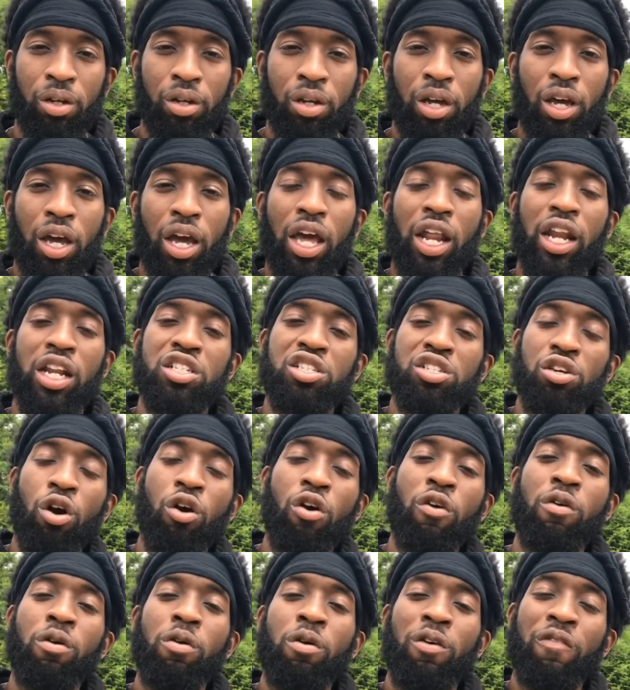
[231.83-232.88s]
It is
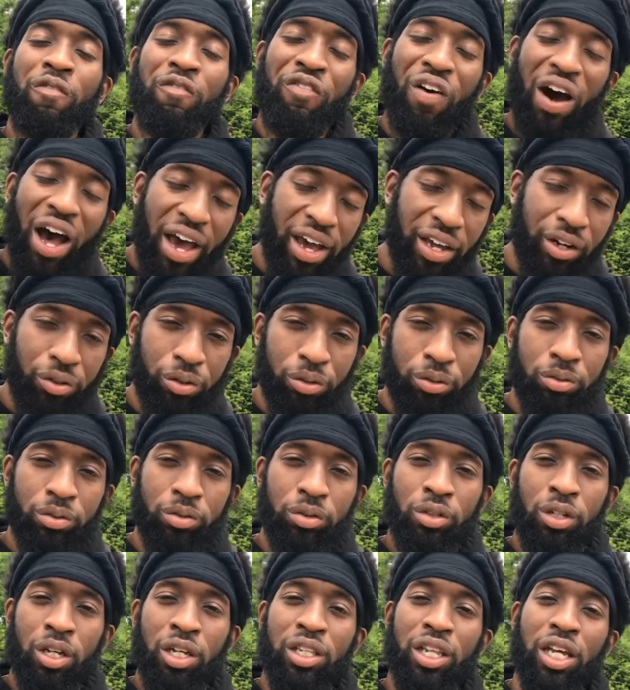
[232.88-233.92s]
so vital
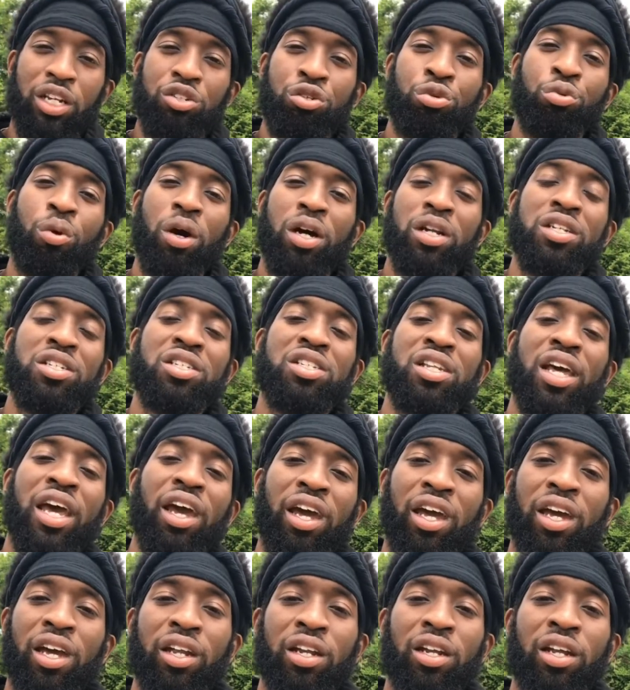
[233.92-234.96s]
that you
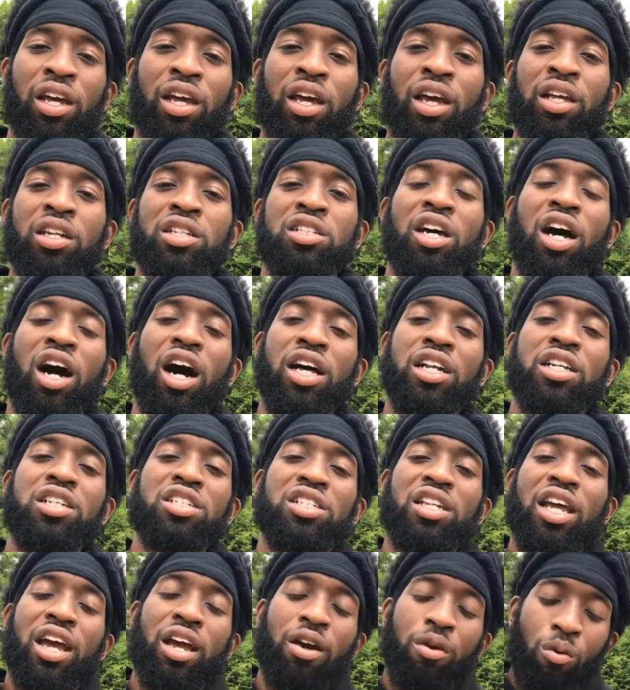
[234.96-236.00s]
understand, to
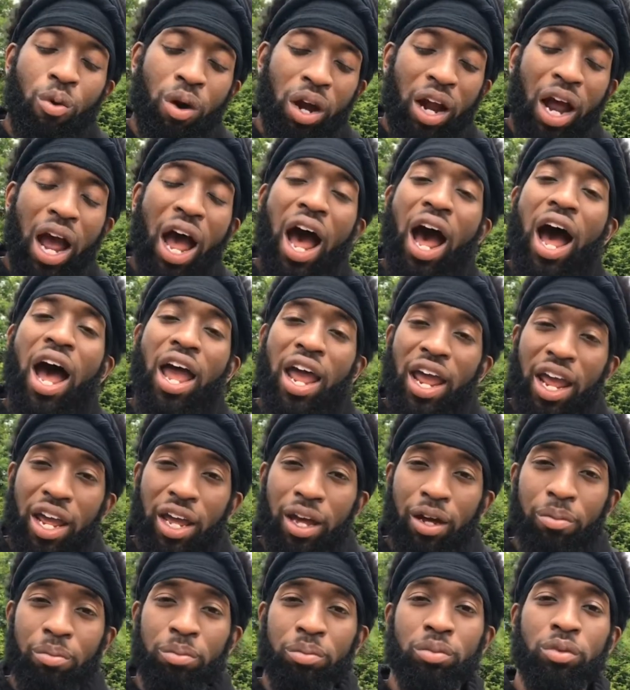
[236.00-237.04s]
understand where I
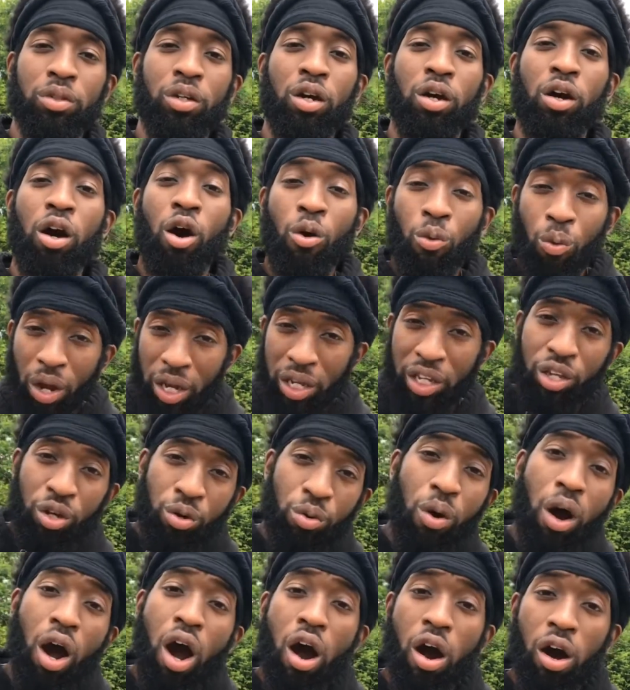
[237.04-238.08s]
am or where you
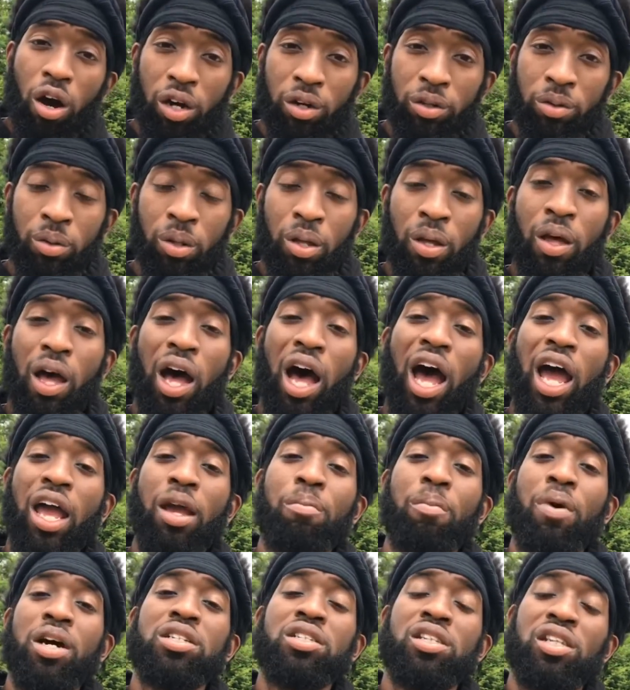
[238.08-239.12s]
are, I
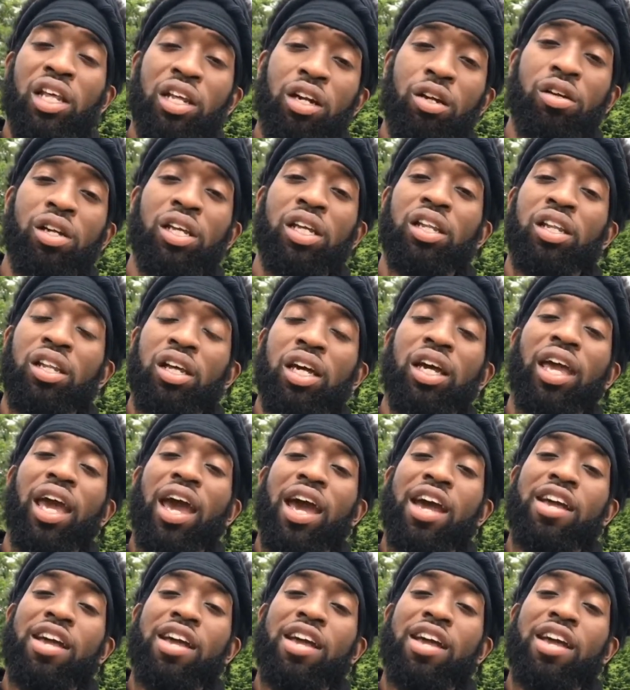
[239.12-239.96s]
must literally look at